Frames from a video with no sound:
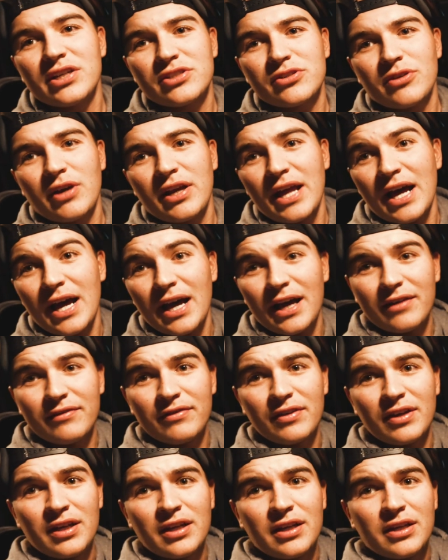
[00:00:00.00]
So I'd
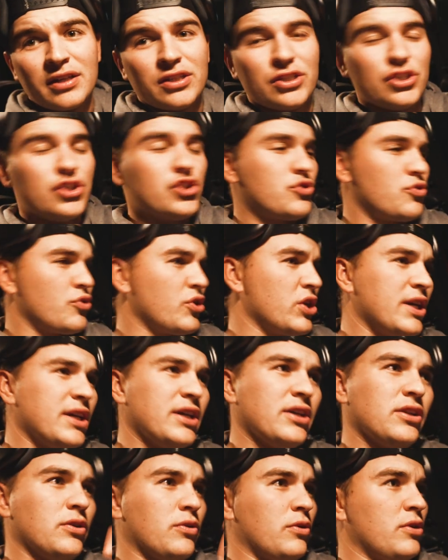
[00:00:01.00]
have
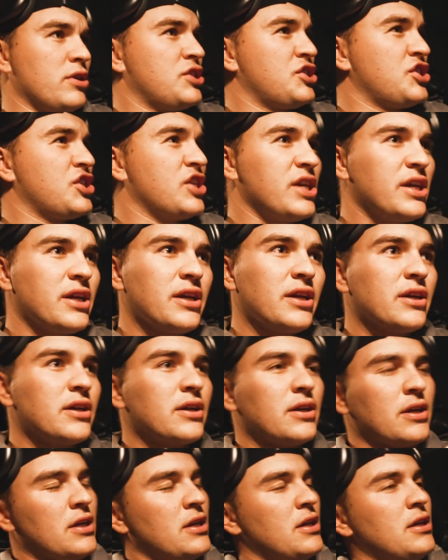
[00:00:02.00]
drill or
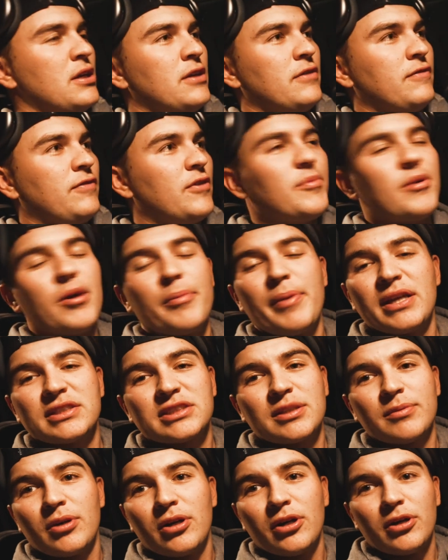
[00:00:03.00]
cheer, football,
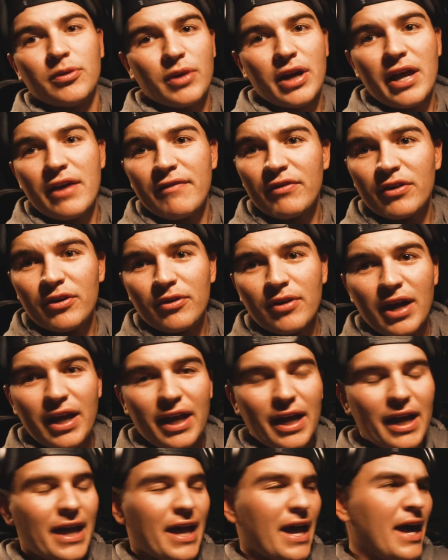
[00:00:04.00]
basketball, whatever,
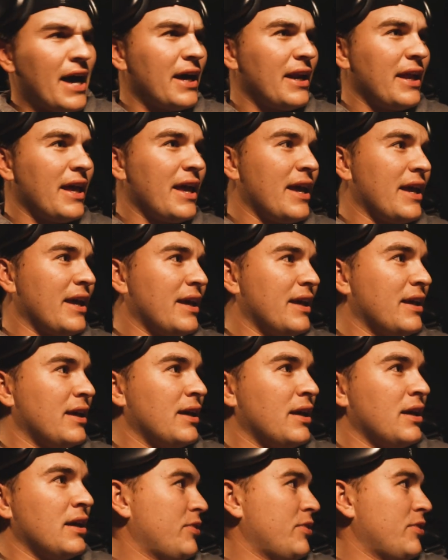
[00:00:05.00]
right?